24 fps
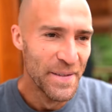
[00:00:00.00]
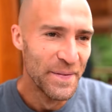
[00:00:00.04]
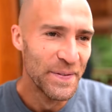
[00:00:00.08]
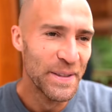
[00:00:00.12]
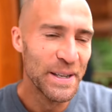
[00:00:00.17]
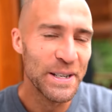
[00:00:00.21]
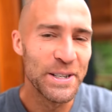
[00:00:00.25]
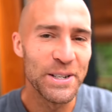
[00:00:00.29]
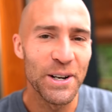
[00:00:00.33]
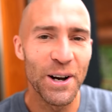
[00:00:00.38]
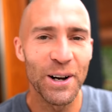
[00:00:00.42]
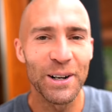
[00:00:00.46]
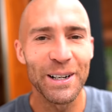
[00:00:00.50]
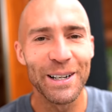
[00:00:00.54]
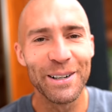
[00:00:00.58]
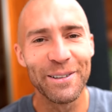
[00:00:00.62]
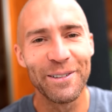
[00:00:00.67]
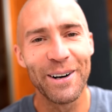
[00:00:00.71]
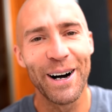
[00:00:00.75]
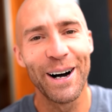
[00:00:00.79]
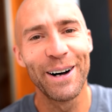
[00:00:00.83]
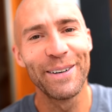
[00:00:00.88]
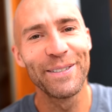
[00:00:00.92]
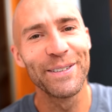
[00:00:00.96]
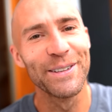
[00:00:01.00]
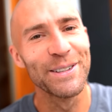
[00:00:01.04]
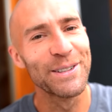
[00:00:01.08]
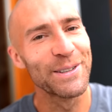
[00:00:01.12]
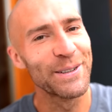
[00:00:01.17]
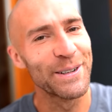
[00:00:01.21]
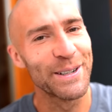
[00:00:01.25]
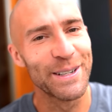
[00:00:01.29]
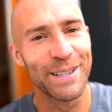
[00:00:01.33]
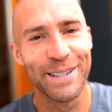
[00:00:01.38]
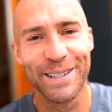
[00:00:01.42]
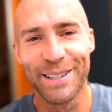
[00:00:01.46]
The chocolate waffles
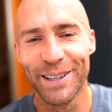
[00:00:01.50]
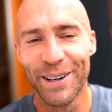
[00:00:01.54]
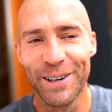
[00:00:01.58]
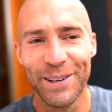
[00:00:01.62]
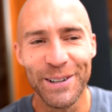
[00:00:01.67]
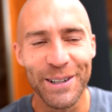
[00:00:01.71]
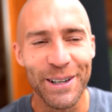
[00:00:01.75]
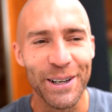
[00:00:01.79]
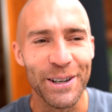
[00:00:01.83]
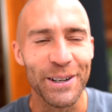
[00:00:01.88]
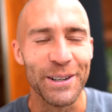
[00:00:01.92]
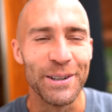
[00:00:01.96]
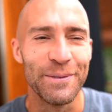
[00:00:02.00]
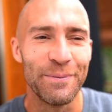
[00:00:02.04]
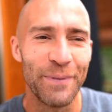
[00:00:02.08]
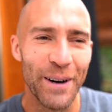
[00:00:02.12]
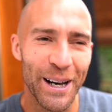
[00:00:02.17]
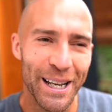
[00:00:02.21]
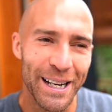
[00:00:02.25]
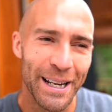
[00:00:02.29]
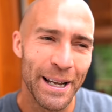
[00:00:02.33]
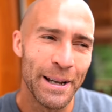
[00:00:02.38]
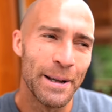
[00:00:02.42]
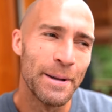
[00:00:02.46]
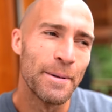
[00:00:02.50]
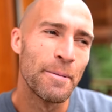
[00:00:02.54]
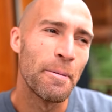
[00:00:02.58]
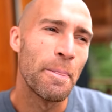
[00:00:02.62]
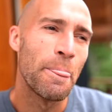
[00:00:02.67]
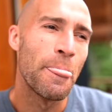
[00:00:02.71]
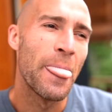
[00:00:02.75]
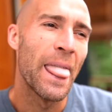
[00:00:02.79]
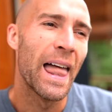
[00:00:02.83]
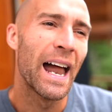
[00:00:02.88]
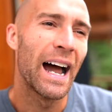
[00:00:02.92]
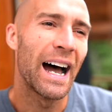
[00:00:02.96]
were so good. But
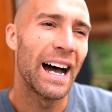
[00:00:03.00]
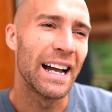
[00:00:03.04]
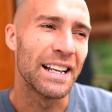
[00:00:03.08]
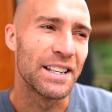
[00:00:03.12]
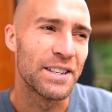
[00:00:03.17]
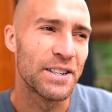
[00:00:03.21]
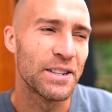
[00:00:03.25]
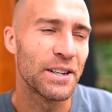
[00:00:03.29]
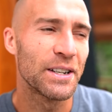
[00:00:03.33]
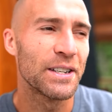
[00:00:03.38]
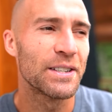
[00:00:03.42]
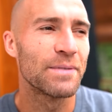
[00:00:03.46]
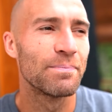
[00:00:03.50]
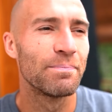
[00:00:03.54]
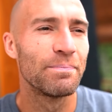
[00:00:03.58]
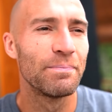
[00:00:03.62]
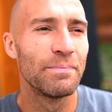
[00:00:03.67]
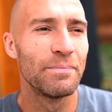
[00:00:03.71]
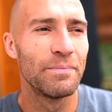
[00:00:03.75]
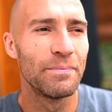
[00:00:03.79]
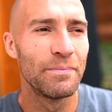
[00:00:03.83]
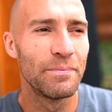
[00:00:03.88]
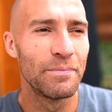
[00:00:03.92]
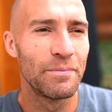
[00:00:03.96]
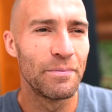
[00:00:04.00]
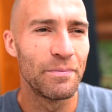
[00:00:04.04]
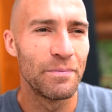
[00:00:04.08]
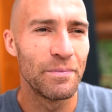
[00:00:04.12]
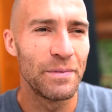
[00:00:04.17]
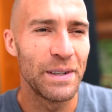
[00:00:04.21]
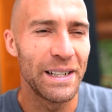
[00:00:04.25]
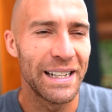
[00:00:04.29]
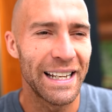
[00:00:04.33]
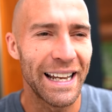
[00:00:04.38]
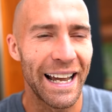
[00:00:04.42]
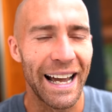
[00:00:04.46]
I just,
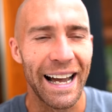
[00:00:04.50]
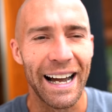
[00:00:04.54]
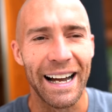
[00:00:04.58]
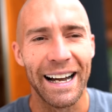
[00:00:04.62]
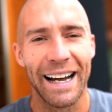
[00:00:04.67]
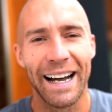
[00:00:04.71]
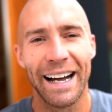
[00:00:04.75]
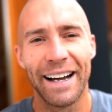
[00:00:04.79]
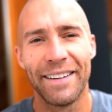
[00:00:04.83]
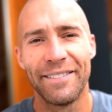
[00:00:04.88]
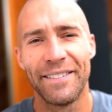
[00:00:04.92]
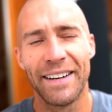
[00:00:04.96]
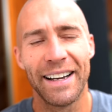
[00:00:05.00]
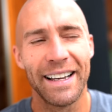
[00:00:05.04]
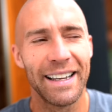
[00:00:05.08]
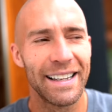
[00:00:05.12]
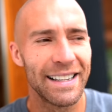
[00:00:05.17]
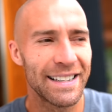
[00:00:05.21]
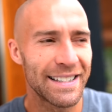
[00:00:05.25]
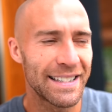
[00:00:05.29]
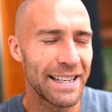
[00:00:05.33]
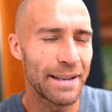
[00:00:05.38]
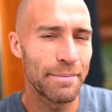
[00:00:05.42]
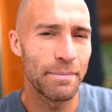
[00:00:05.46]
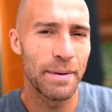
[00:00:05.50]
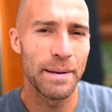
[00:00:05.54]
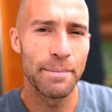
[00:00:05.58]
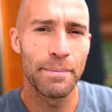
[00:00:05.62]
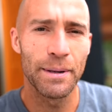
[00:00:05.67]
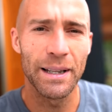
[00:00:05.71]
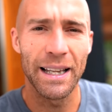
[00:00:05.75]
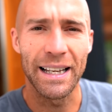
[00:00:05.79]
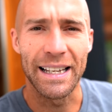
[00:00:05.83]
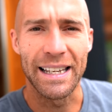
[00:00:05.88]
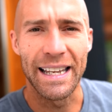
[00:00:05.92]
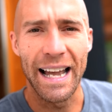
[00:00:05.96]
yeah, I've seen
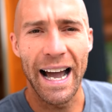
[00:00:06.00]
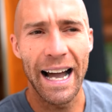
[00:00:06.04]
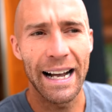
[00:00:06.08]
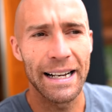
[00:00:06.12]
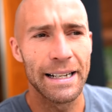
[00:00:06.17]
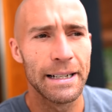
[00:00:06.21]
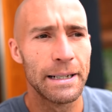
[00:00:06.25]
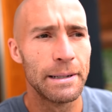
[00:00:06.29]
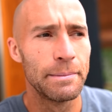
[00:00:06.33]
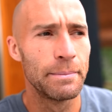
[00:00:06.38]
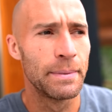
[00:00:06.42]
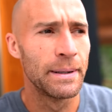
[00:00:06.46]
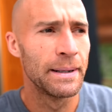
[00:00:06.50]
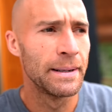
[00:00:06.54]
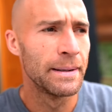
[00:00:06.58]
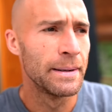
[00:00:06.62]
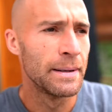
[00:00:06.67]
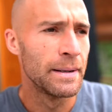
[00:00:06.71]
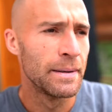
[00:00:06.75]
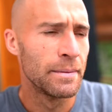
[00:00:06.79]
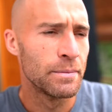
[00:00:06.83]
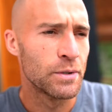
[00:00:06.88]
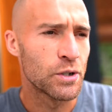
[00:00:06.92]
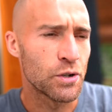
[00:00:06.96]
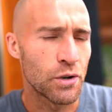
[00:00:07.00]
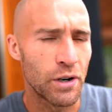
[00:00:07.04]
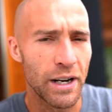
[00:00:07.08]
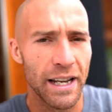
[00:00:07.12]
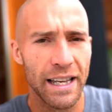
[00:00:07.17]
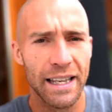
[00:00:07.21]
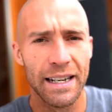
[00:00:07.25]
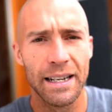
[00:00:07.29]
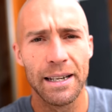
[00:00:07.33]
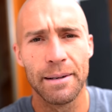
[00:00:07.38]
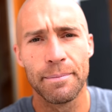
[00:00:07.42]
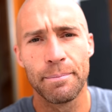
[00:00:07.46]
people like Jakob
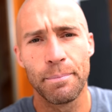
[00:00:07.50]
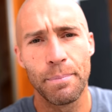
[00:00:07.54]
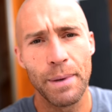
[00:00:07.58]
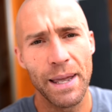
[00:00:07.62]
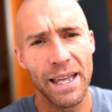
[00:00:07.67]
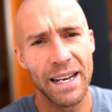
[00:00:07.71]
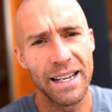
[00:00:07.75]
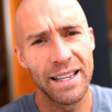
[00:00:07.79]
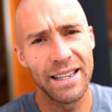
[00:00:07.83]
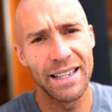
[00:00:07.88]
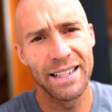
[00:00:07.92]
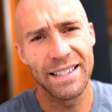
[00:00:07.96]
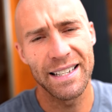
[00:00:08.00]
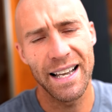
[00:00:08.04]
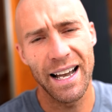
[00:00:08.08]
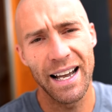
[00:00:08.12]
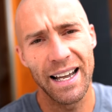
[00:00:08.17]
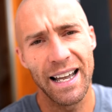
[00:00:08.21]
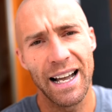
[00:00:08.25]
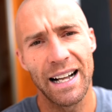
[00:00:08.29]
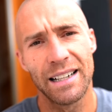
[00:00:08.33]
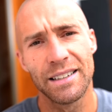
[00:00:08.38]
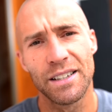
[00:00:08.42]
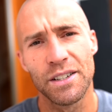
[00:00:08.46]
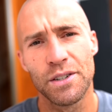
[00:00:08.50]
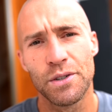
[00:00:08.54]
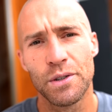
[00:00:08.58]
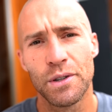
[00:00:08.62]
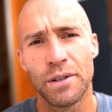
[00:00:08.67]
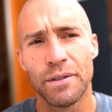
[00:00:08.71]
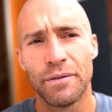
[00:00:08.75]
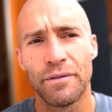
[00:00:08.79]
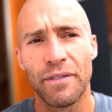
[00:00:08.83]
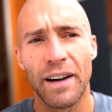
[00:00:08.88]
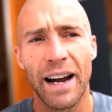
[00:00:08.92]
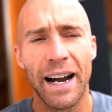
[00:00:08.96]
training, being in this high
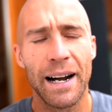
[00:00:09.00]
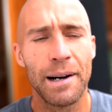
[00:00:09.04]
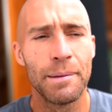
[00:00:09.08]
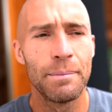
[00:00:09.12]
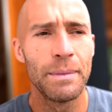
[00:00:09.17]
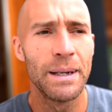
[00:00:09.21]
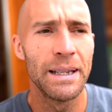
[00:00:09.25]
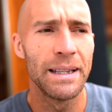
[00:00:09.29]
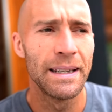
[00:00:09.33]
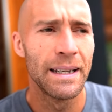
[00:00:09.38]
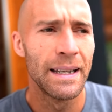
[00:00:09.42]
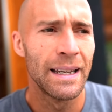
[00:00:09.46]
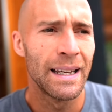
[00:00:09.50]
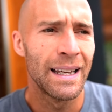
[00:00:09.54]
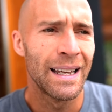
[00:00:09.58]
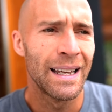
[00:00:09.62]
altitude environment,